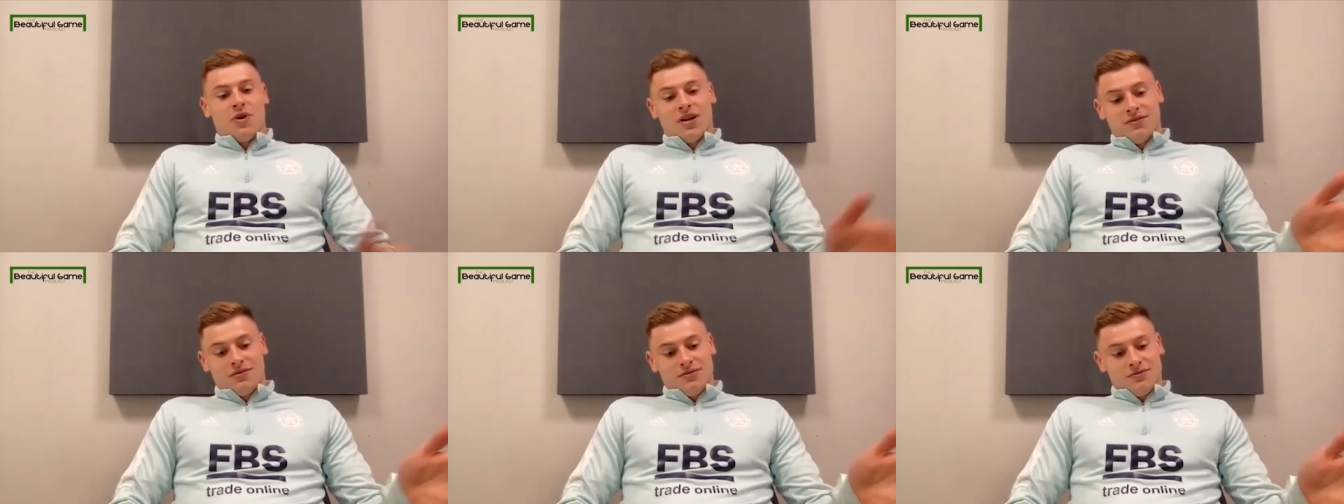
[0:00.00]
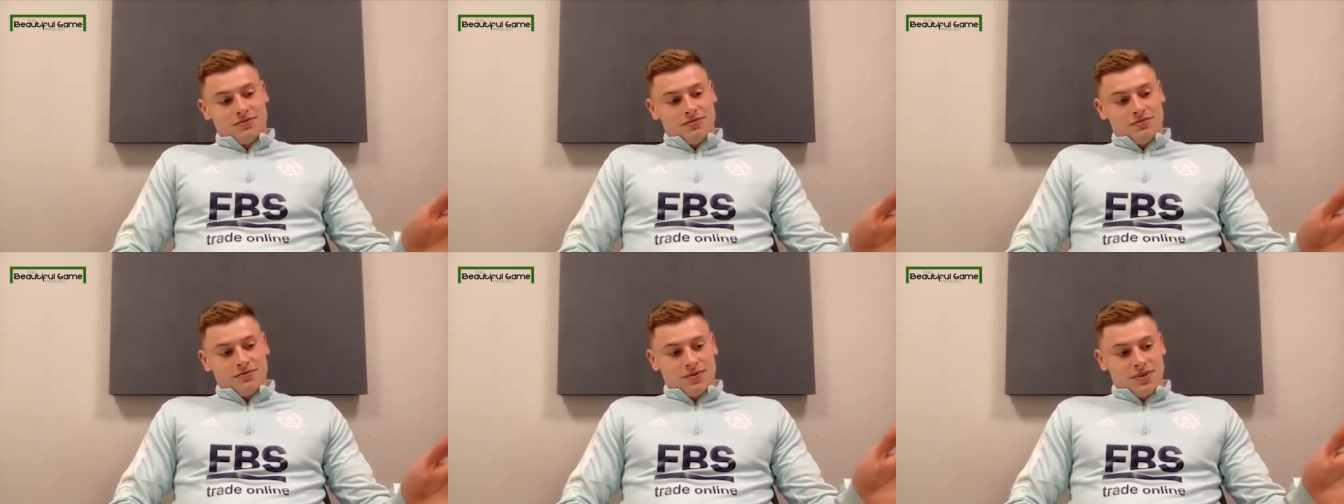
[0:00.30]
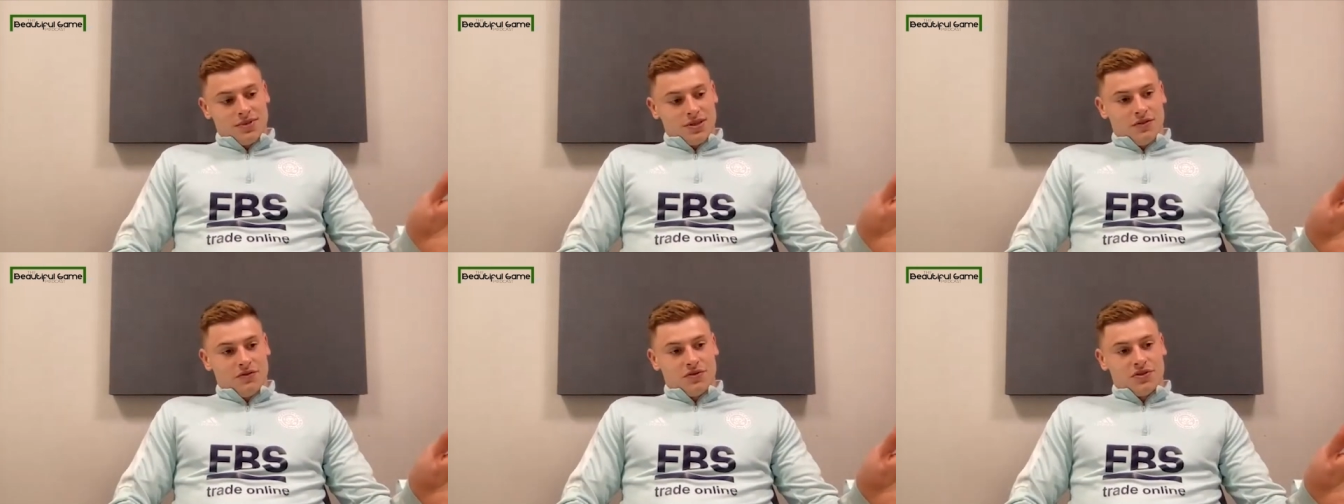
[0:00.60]
we went
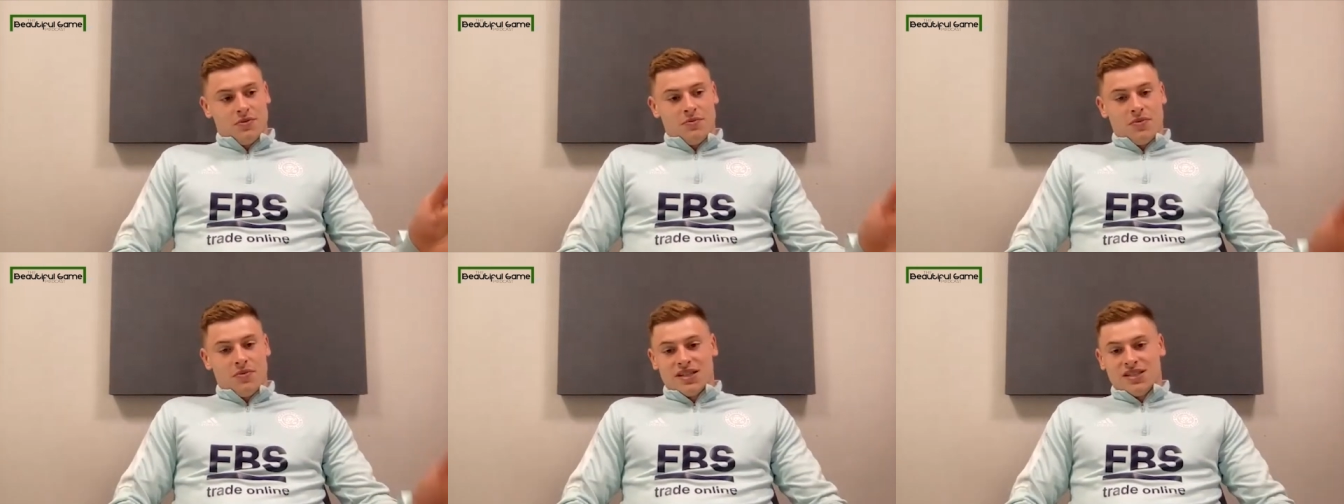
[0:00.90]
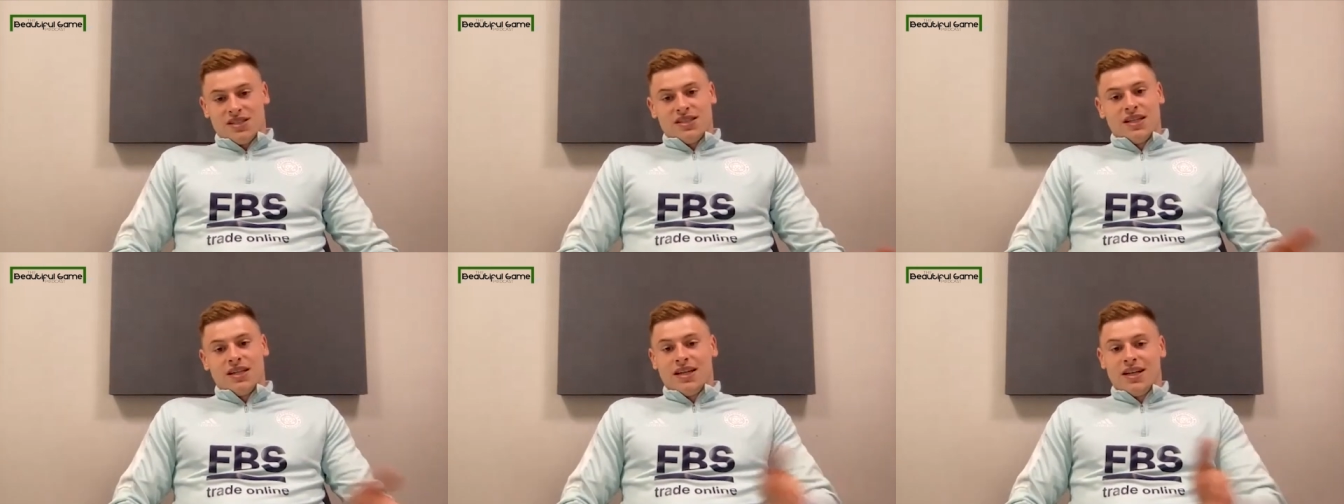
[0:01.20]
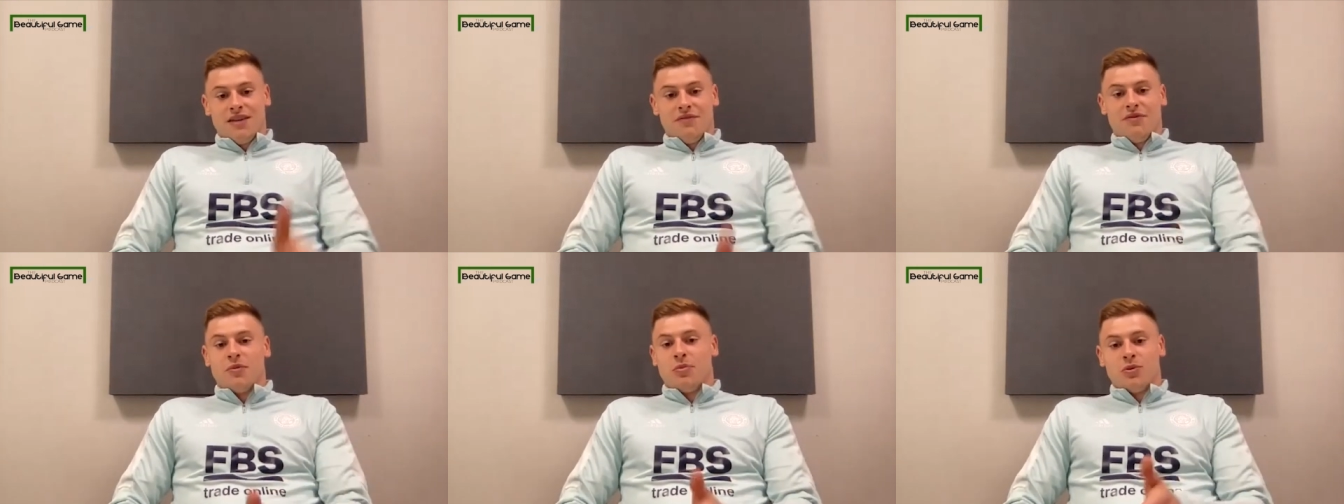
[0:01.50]
obviously Man
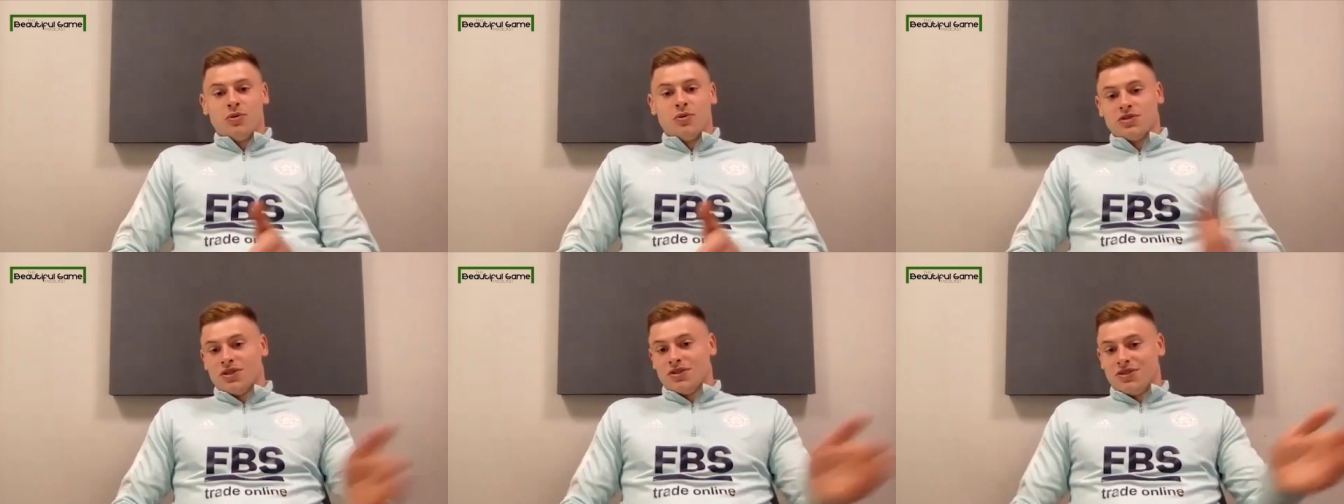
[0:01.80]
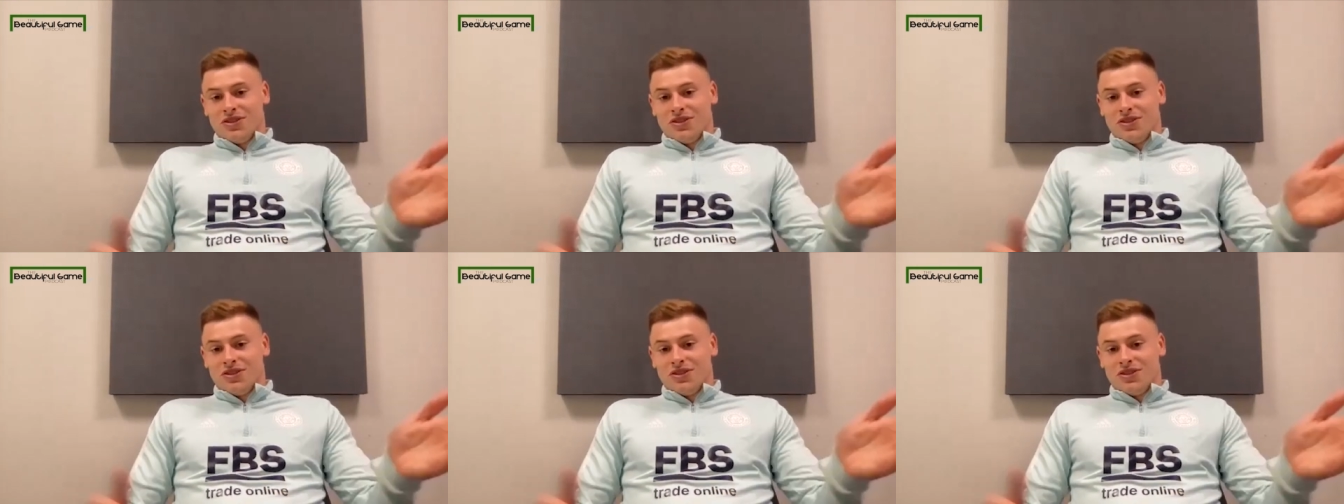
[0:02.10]
City, Liverpool,